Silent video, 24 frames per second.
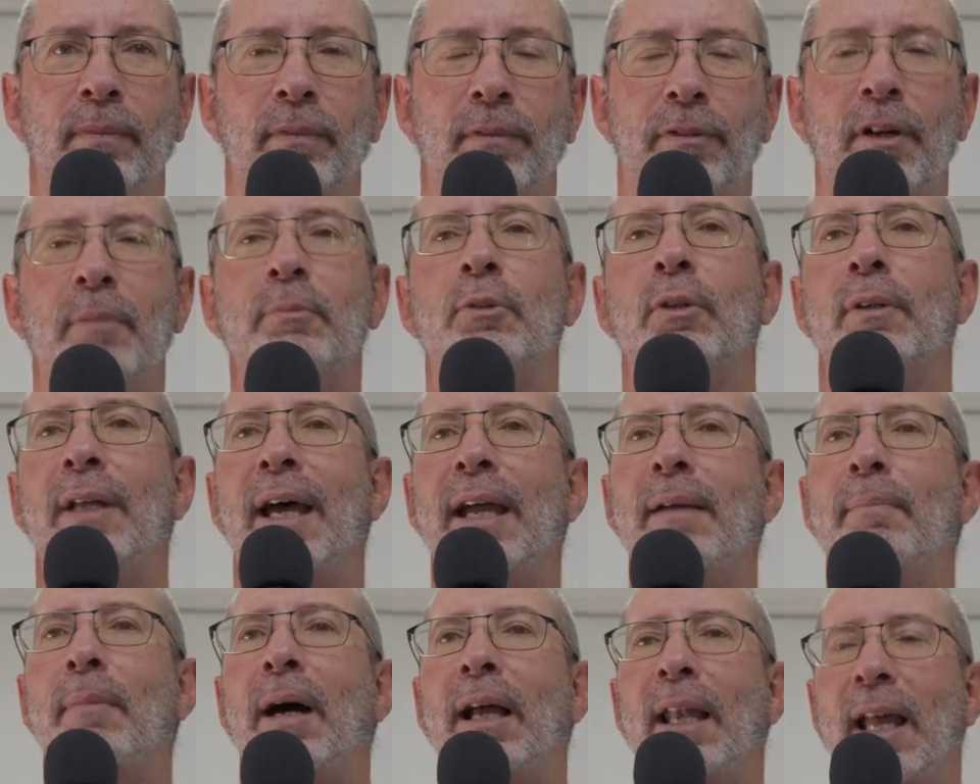From
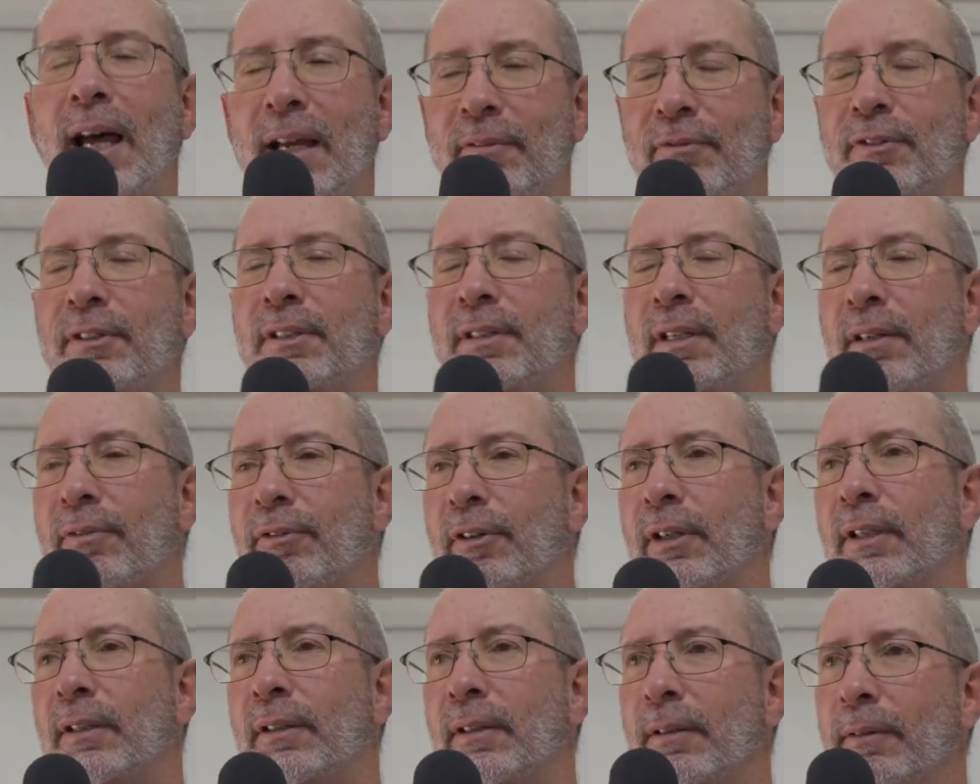today, my life is
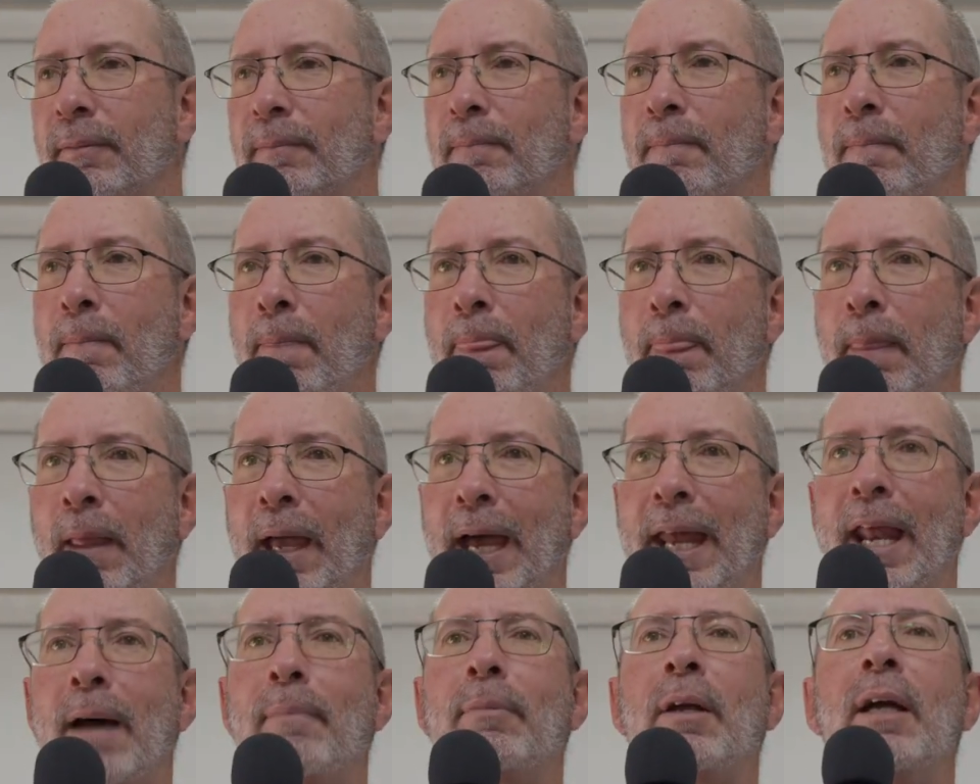different.
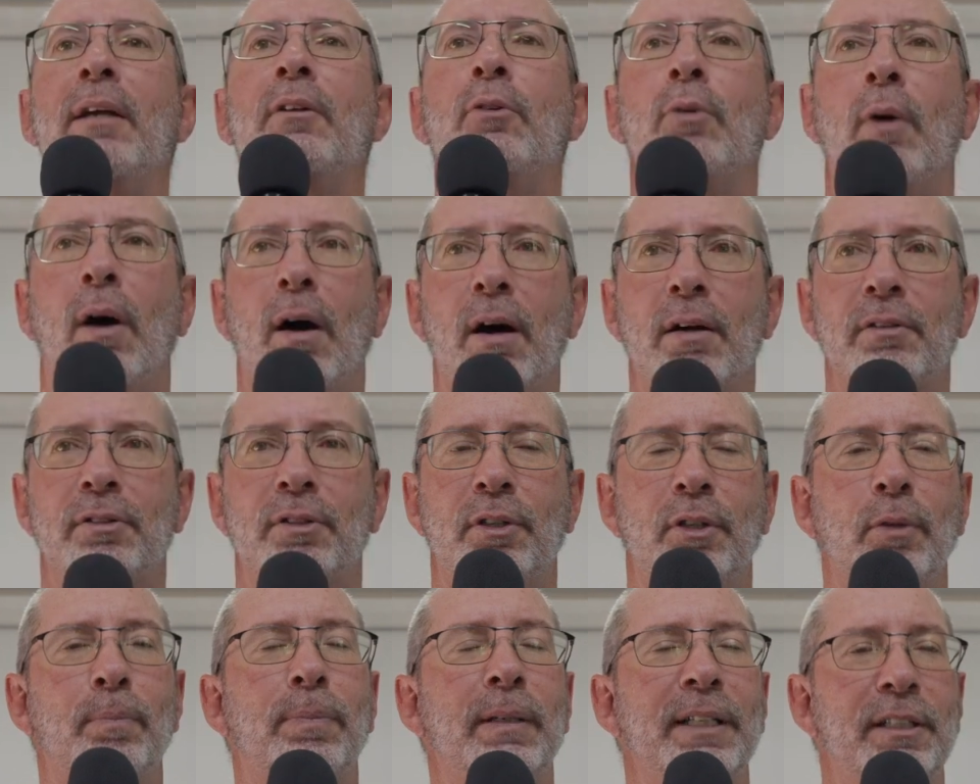And I'm going to
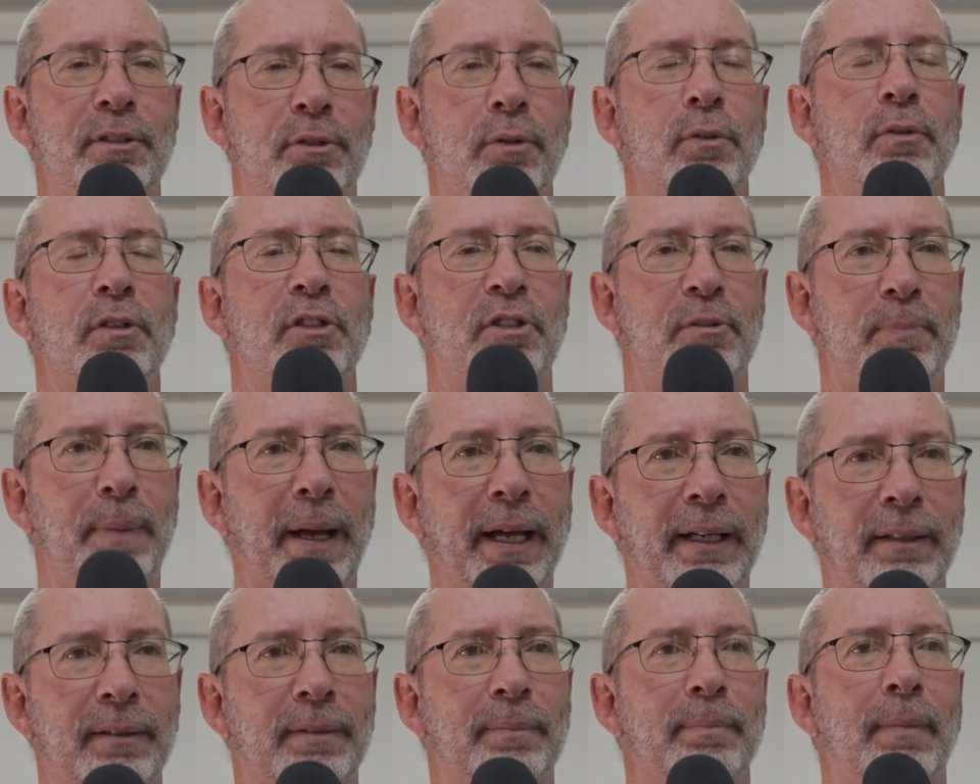ask you, please, to
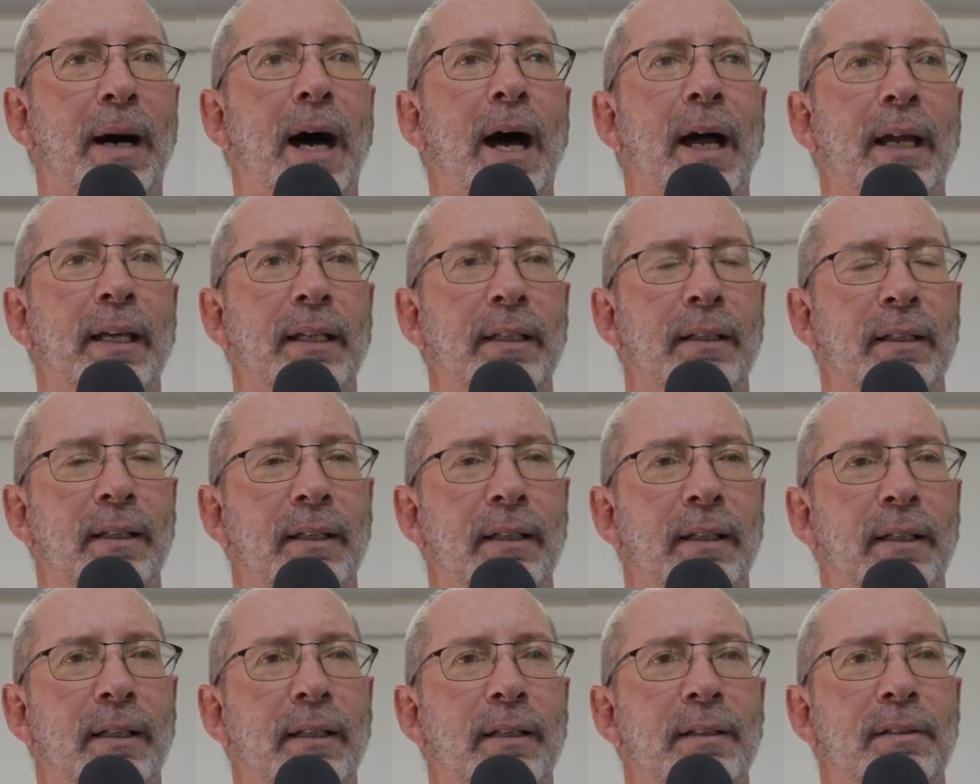respect my
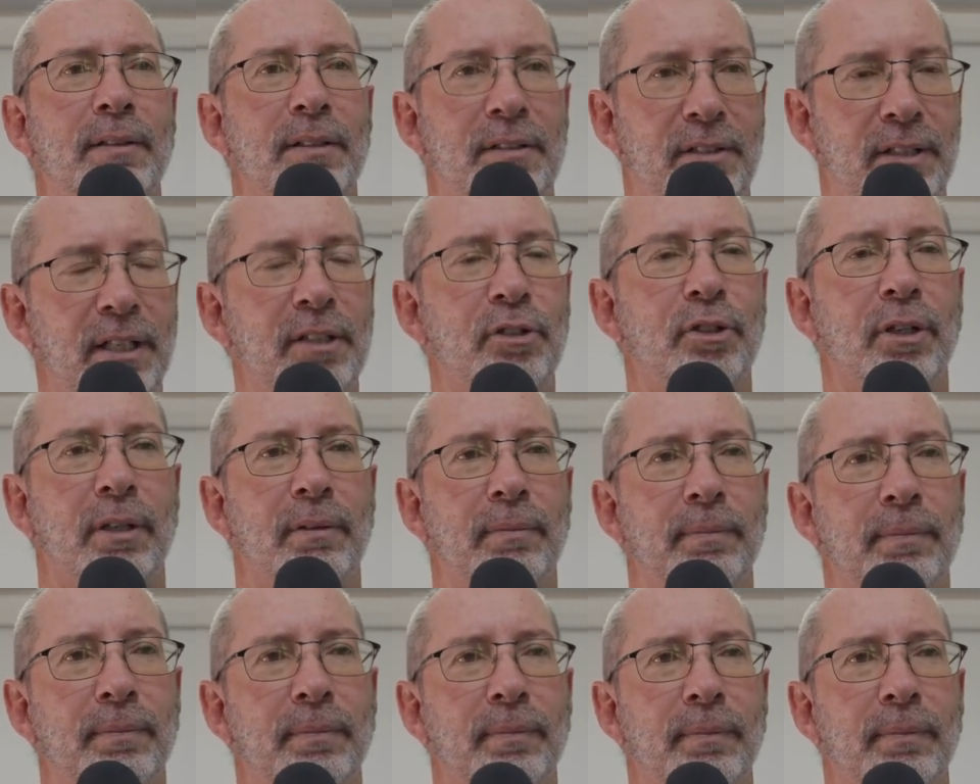decision.